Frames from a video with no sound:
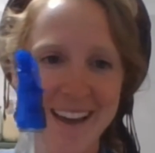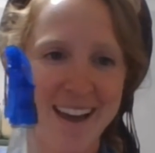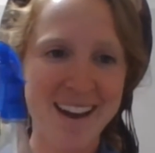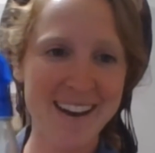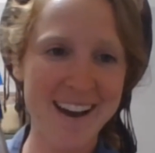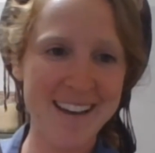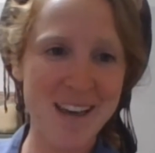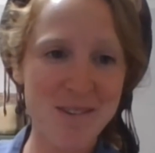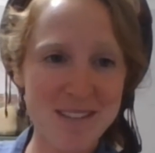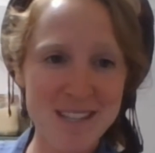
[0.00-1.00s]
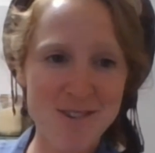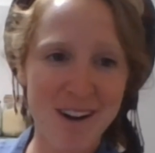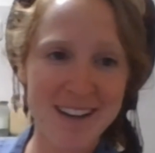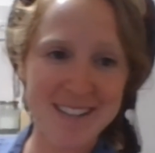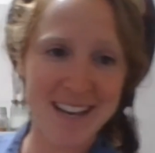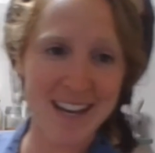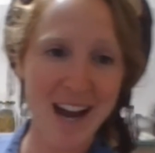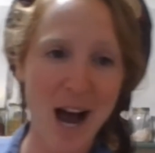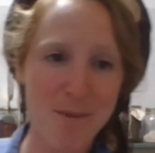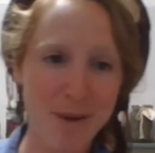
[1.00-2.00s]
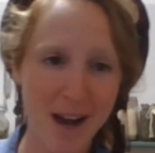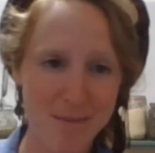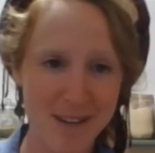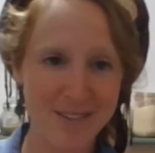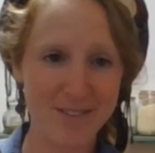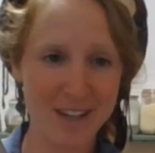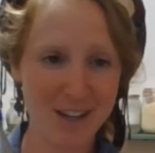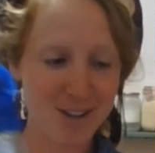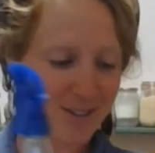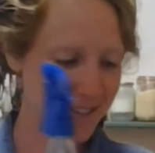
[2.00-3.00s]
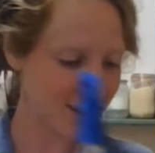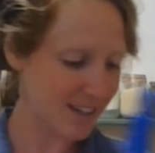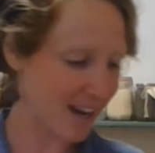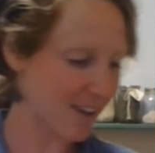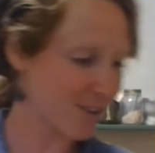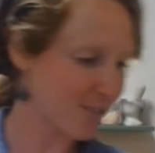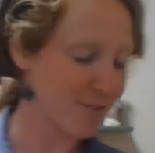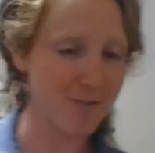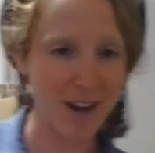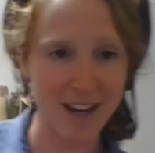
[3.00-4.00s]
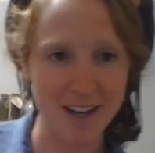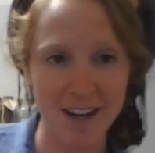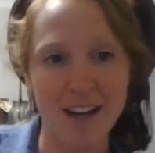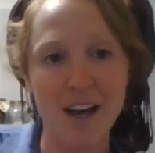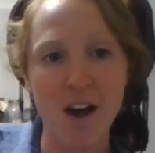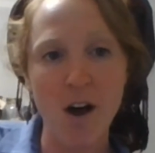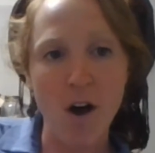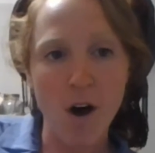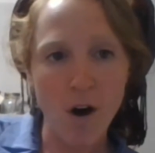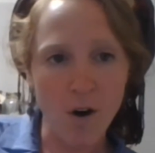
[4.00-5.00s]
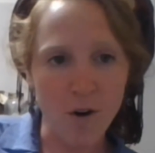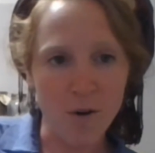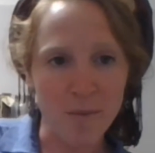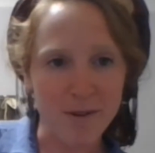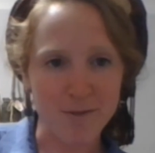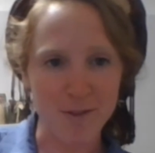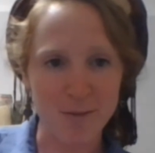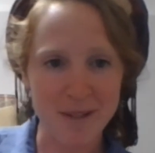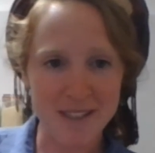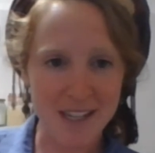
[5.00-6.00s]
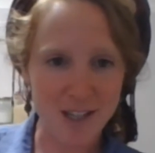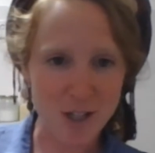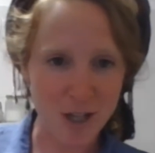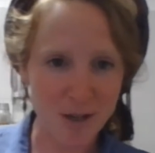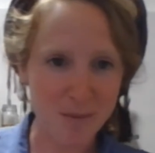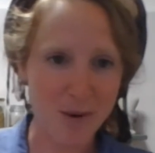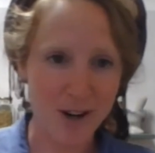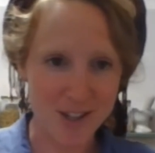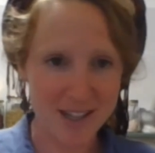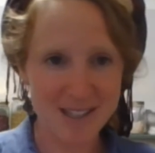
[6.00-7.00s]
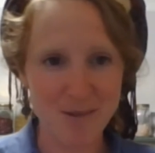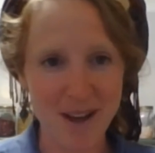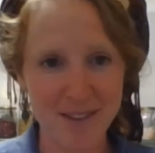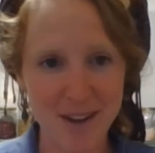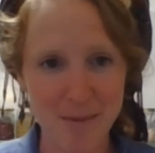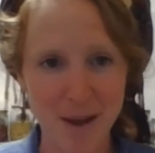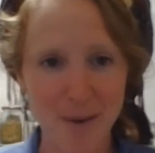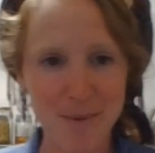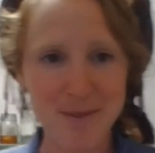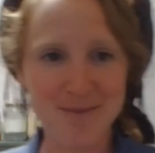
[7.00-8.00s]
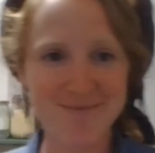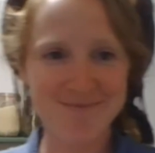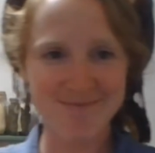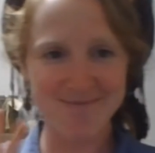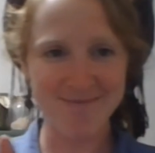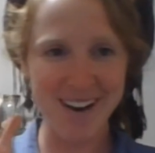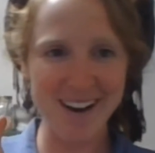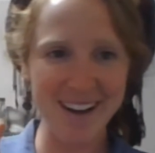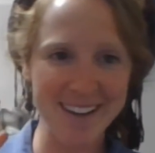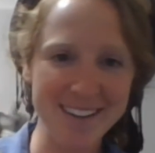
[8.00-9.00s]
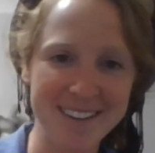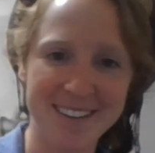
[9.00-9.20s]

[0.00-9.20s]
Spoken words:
And I can't wait to see you guys in upcoming videos on other fun home fermentation projects that we have coming up. Bye.